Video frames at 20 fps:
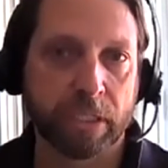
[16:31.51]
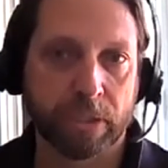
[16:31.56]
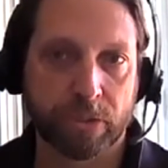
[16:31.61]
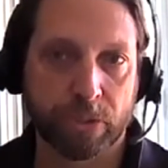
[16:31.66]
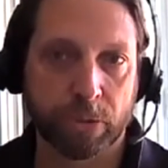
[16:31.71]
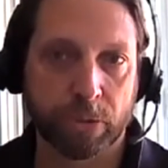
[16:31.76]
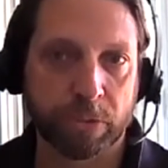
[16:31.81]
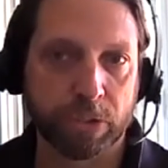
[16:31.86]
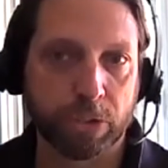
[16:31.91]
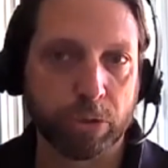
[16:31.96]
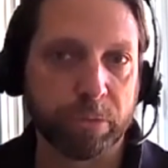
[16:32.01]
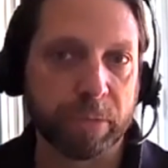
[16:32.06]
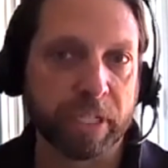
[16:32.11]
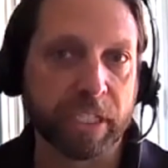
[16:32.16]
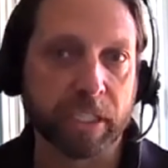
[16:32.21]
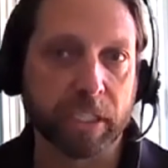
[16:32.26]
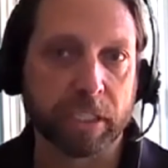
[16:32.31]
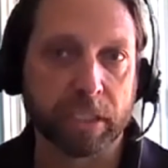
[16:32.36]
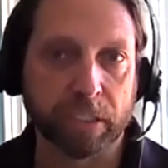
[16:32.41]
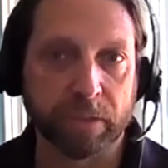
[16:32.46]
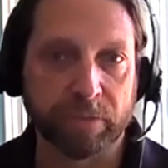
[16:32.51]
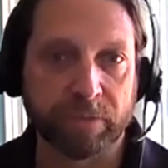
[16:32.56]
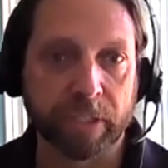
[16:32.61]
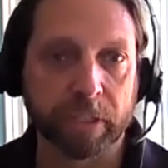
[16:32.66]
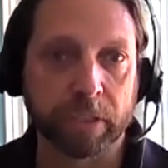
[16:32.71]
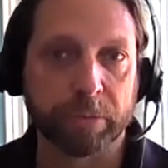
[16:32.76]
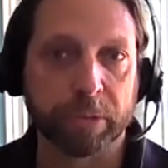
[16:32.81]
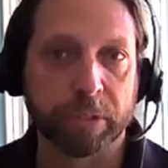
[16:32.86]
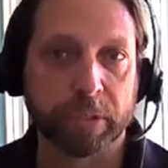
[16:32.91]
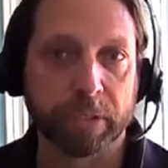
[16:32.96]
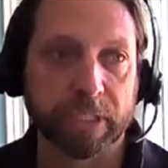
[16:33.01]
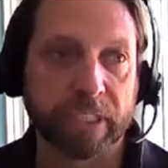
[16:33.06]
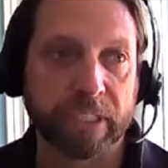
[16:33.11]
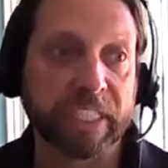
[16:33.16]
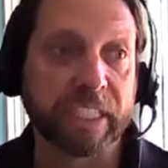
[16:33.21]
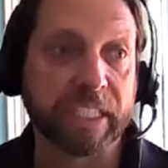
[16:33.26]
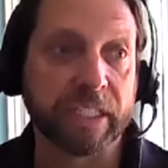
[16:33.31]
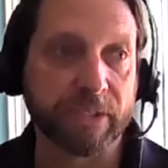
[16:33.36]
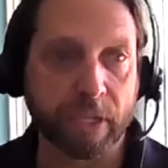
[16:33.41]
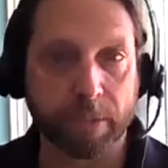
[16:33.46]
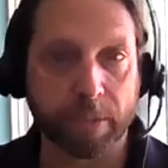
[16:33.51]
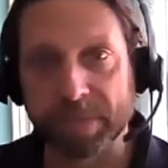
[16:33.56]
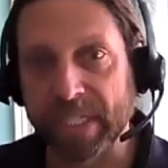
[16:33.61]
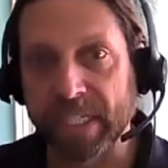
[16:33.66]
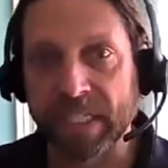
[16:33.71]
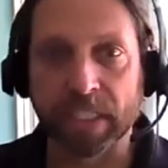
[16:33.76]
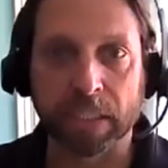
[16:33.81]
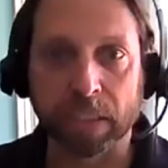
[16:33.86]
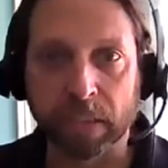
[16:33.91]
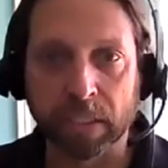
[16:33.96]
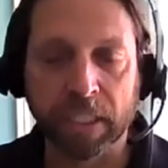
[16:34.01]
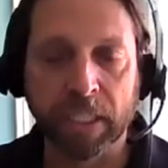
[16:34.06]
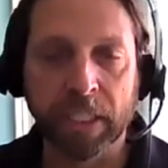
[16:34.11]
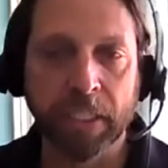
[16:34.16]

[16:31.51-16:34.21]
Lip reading: so we do make it available, and it is updated